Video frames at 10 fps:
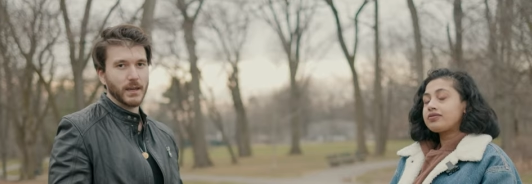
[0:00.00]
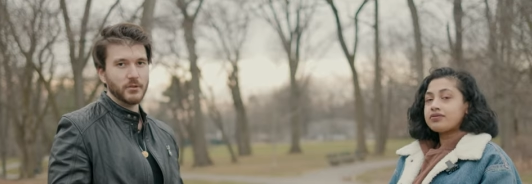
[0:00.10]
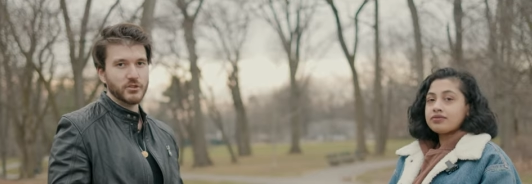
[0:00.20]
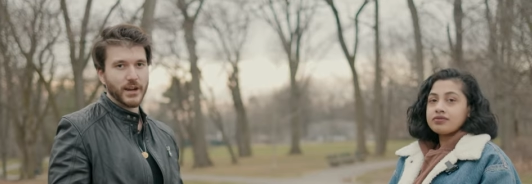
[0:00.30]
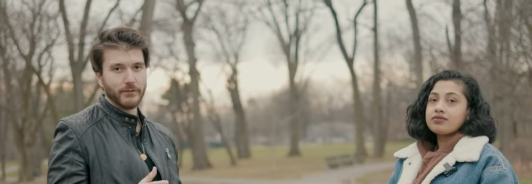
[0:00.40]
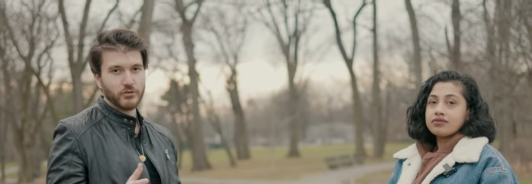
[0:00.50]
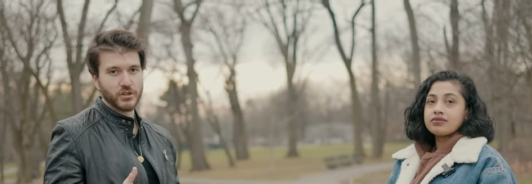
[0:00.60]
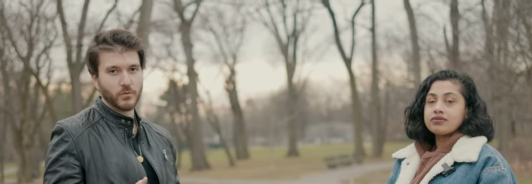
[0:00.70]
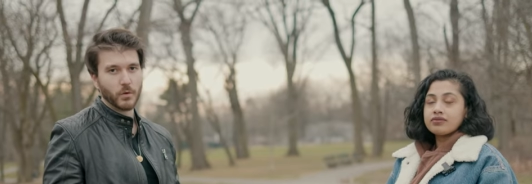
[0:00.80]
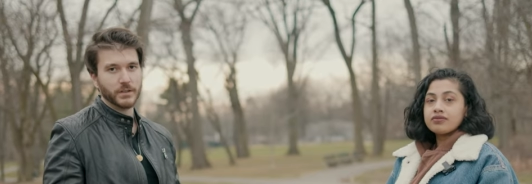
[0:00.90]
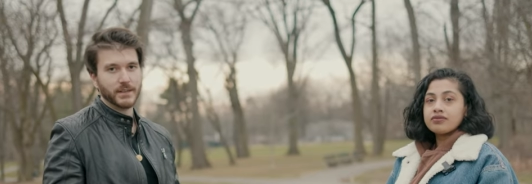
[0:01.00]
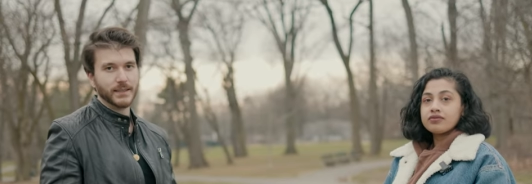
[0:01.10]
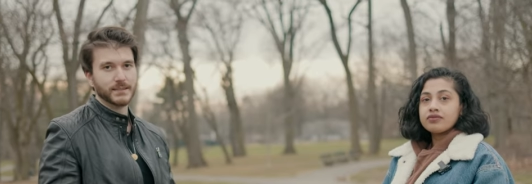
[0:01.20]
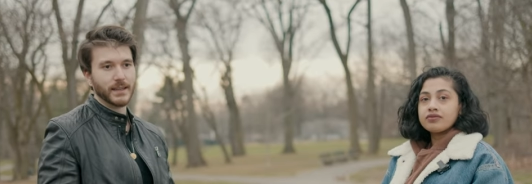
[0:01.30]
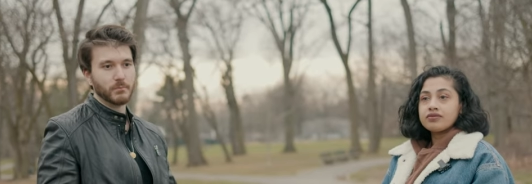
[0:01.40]
Speaker 1: image averaging where it
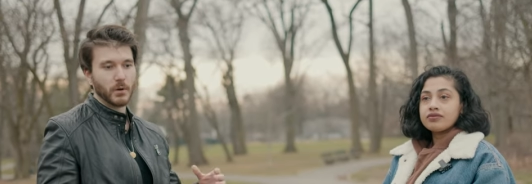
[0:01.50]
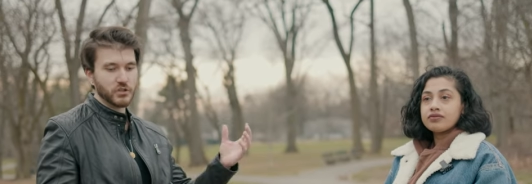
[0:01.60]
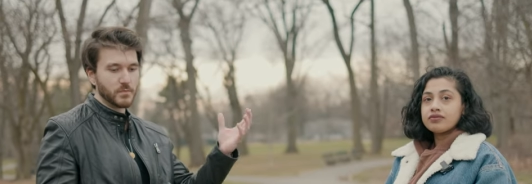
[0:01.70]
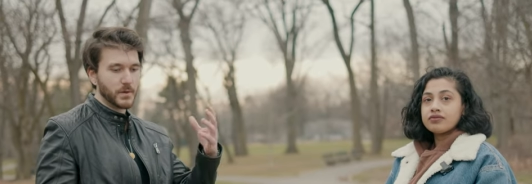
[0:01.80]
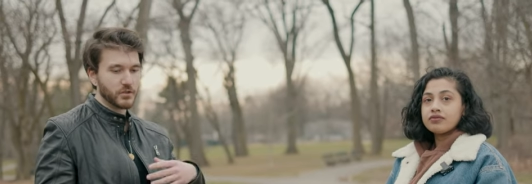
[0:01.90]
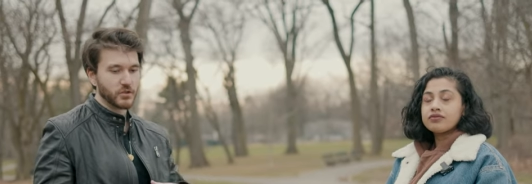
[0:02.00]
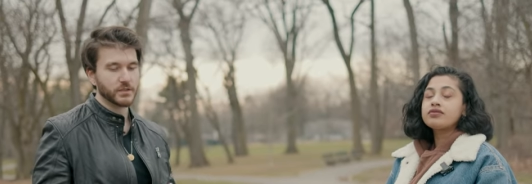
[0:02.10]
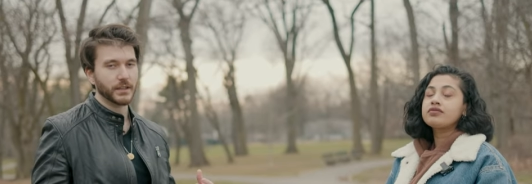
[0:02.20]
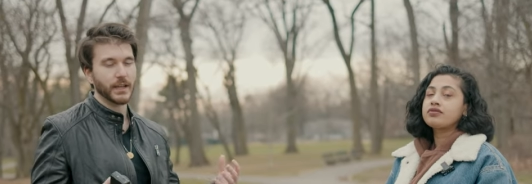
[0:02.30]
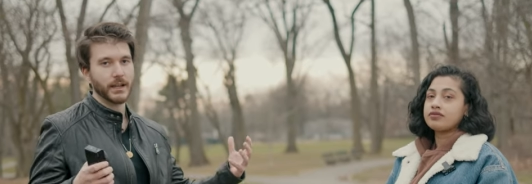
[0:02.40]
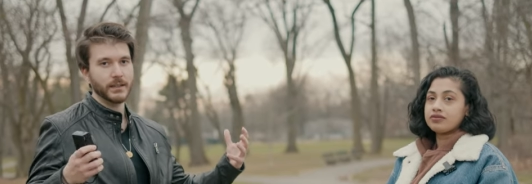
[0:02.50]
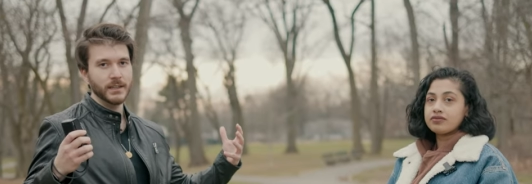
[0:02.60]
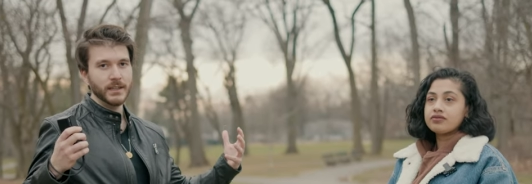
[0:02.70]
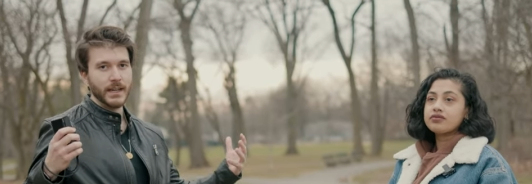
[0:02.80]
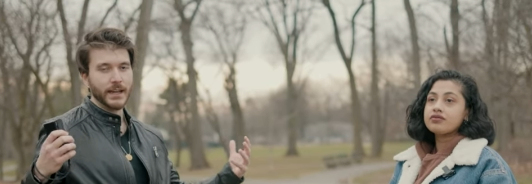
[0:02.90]
takes like bunch of pictures and then
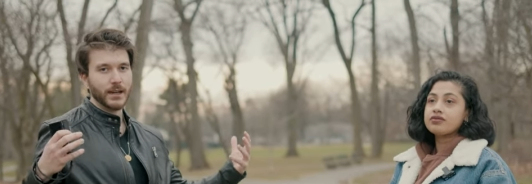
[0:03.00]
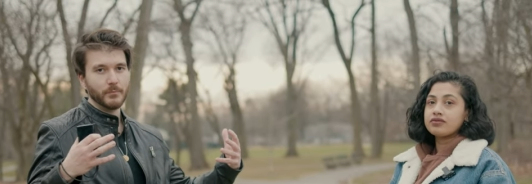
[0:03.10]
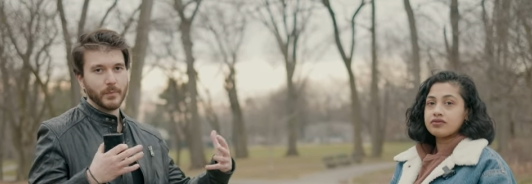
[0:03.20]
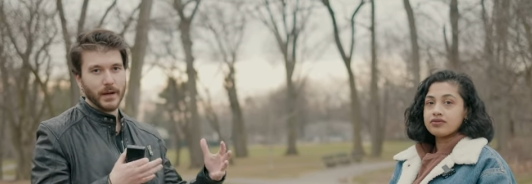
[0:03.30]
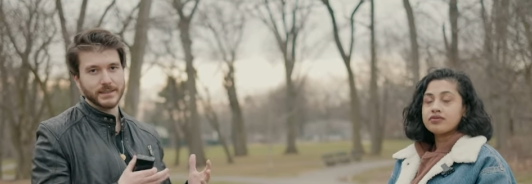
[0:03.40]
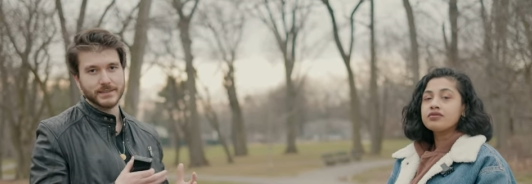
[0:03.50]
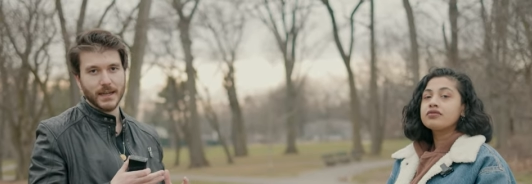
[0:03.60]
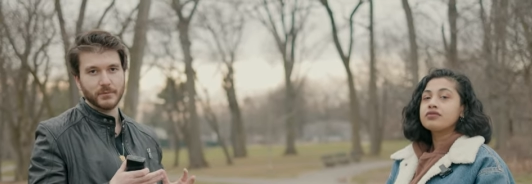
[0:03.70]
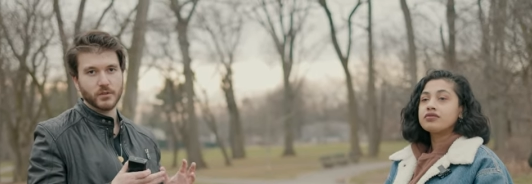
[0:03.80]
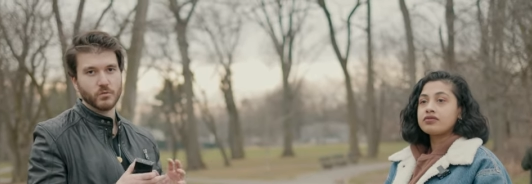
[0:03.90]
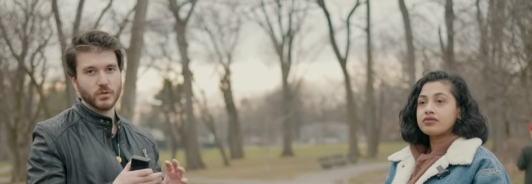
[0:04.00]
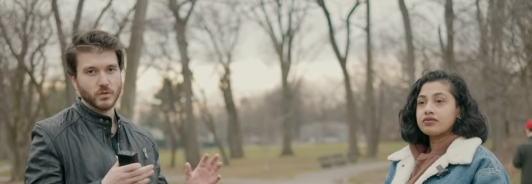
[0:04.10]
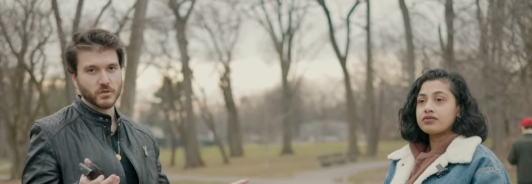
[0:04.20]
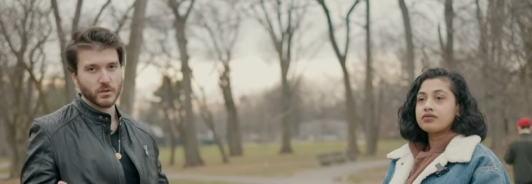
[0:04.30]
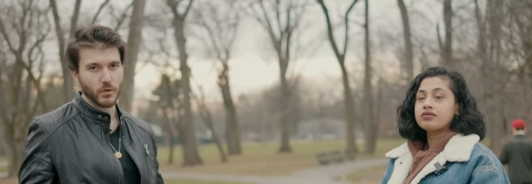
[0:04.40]
it combines them to
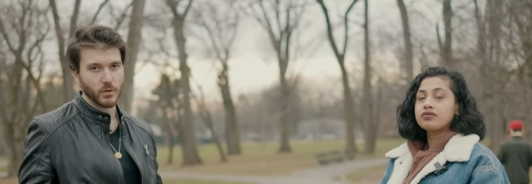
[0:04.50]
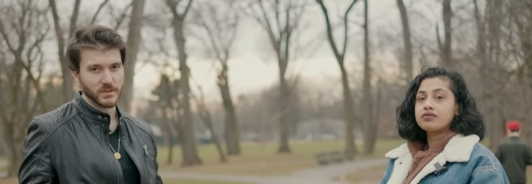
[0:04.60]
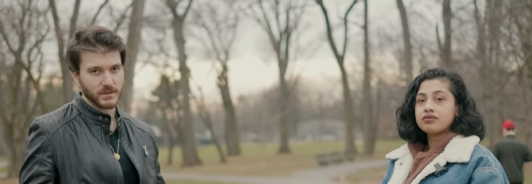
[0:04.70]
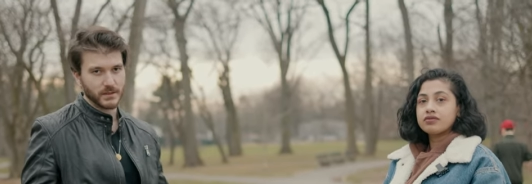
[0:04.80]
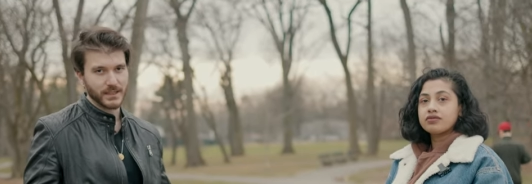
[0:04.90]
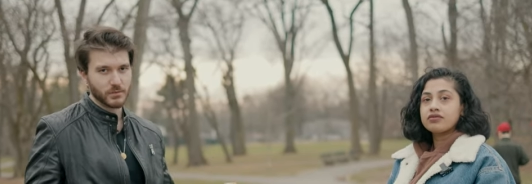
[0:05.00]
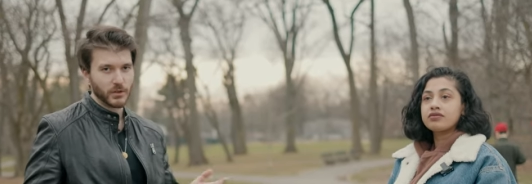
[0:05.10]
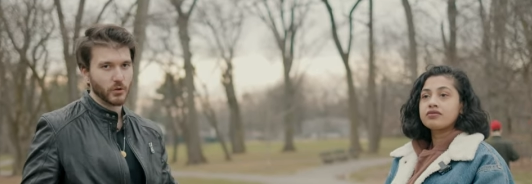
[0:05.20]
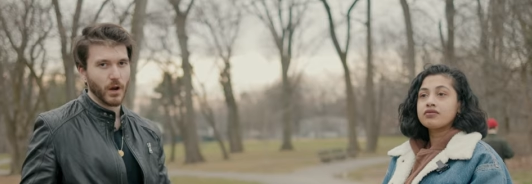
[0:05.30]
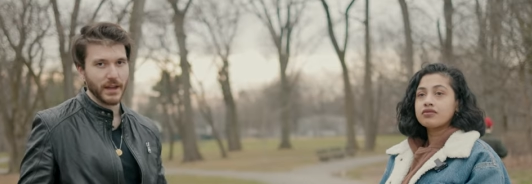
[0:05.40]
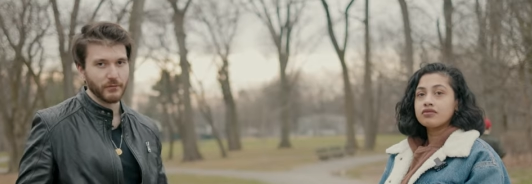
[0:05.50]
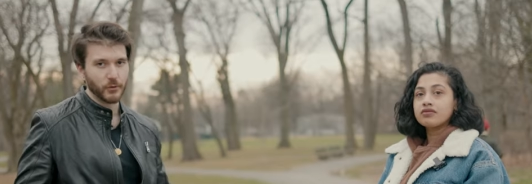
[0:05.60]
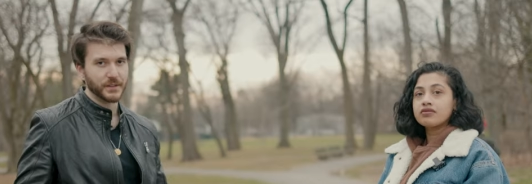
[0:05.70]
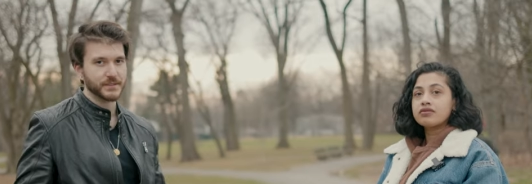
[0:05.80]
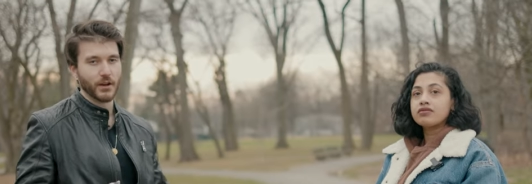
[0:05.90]
reduce the noise in it. That's what your
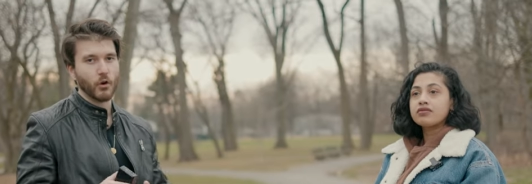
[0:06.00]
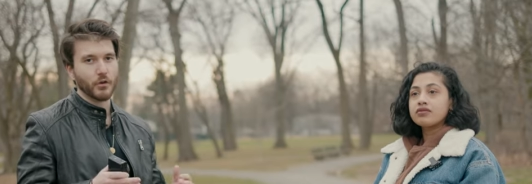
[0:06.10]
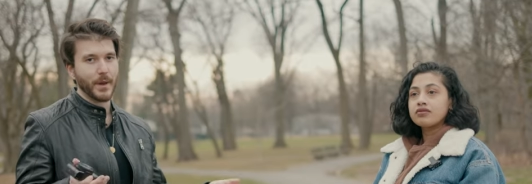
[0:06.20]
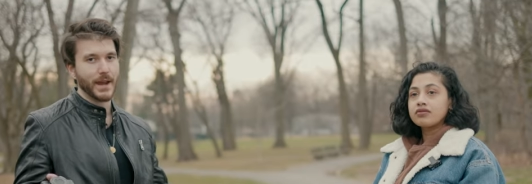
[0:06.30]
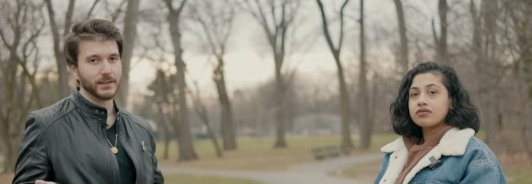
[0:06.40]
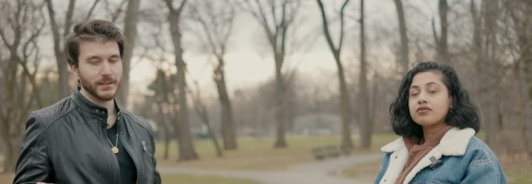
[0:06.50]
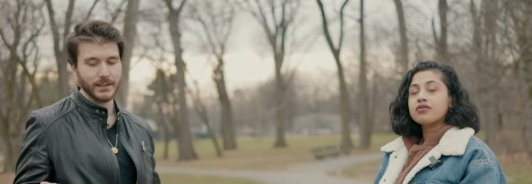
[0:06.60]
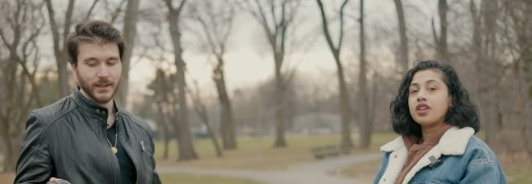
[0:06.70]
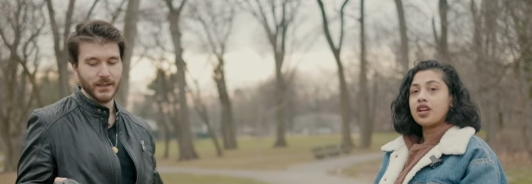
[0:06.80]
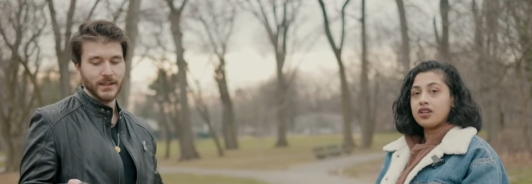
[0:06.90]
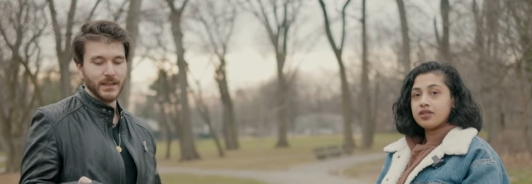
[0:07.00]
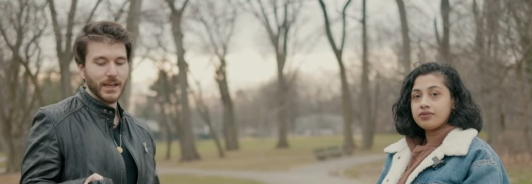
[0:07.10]
iPhone does like automatically. Yeah.